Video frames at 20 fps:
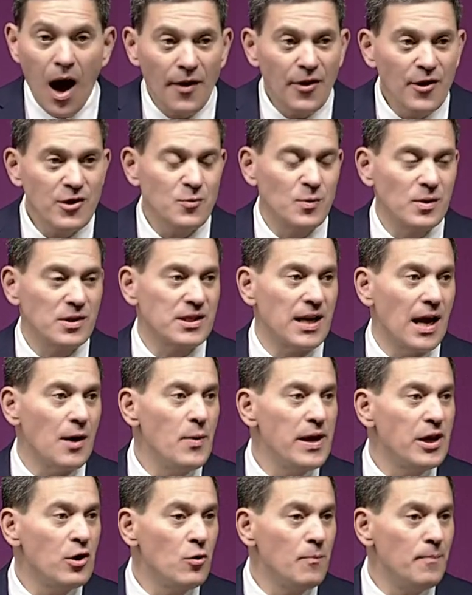Others will
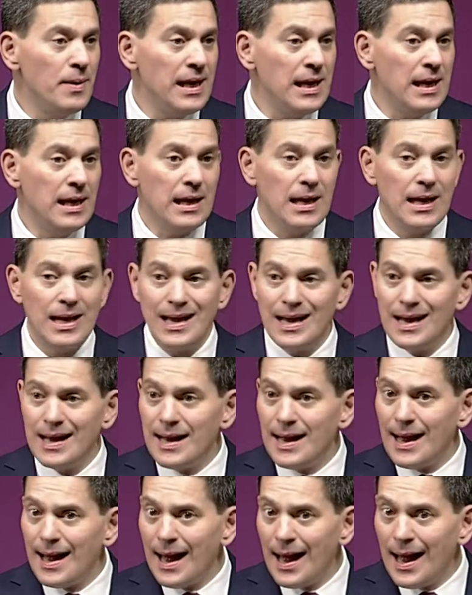say we could be
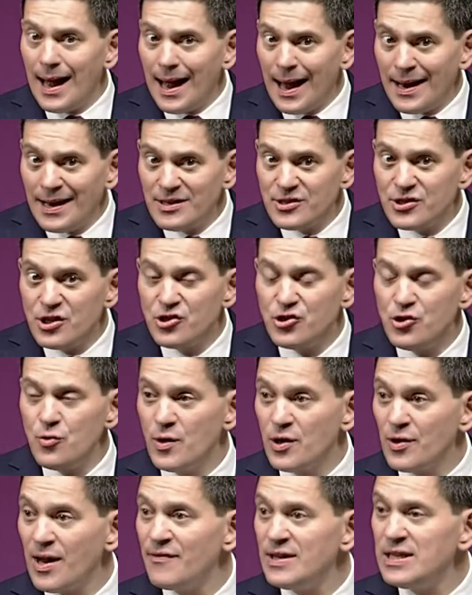an
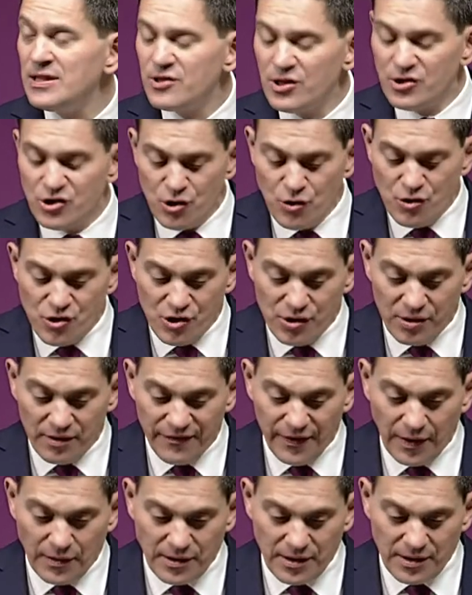institute, we could have an
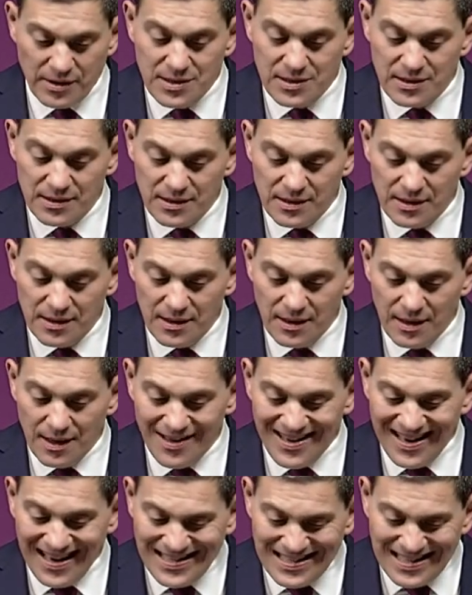institutional focus.
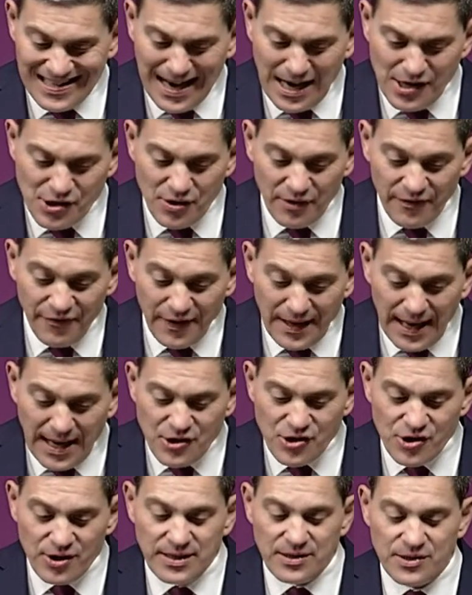The international
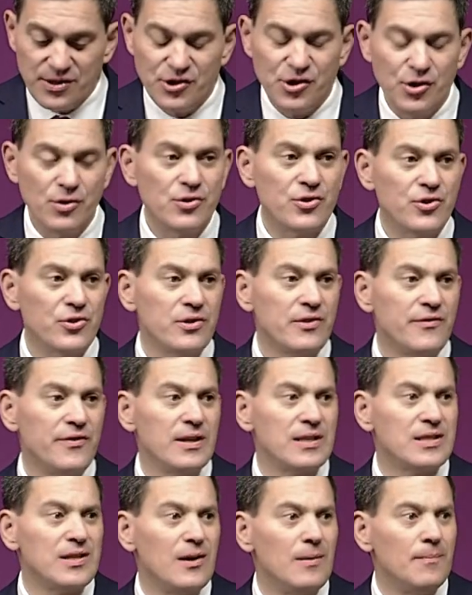financial institutions,
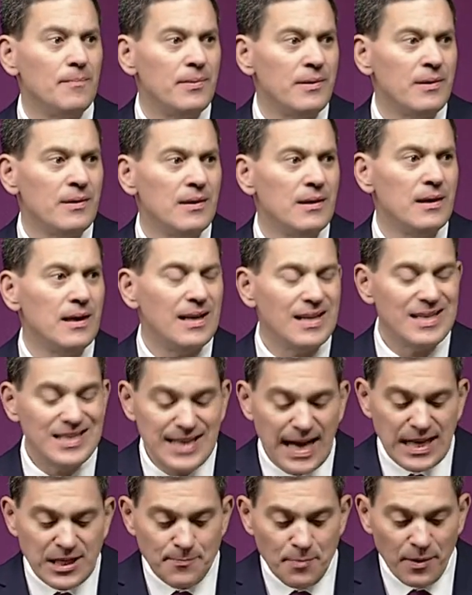for example,
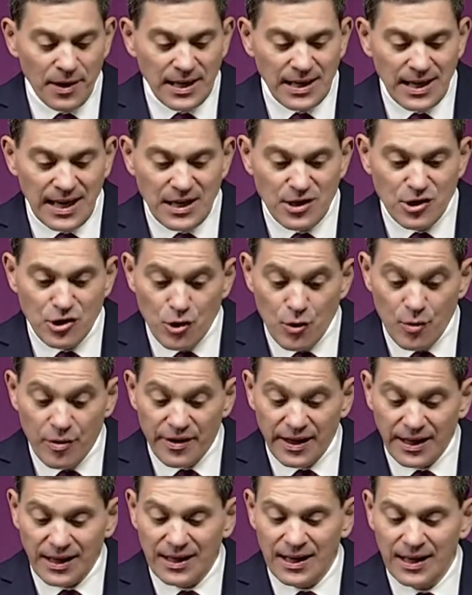desperately need new
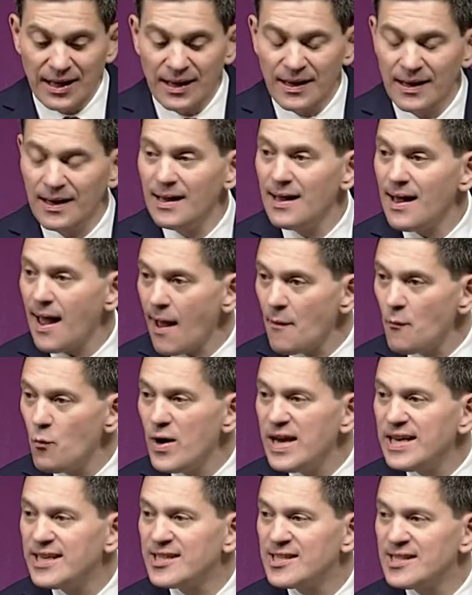thinking,
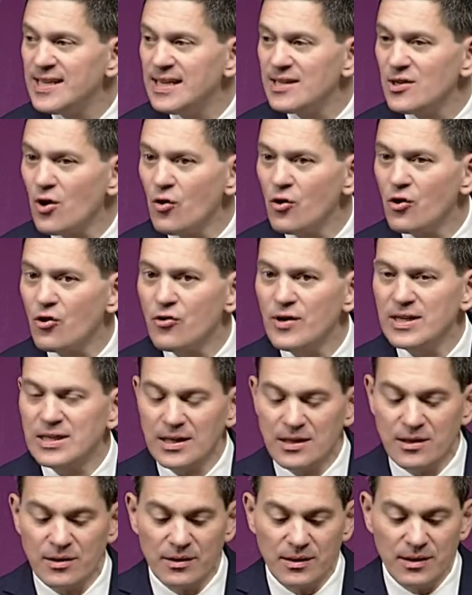and we sit on
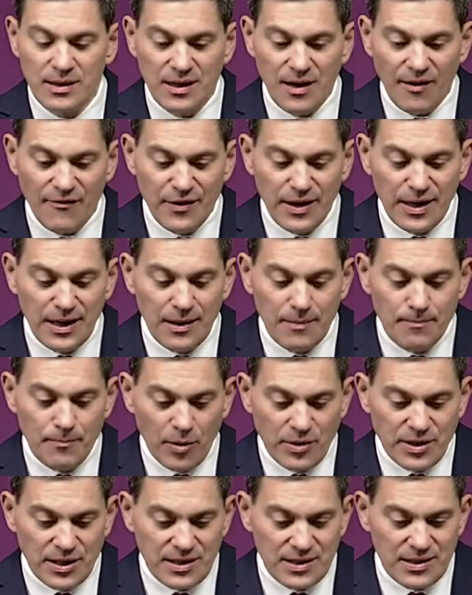critical governing
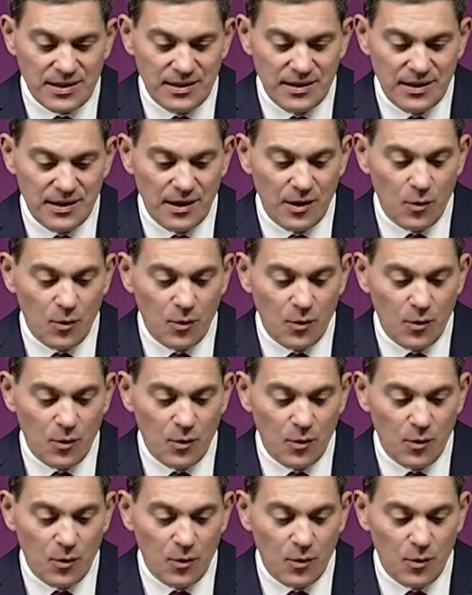bodies.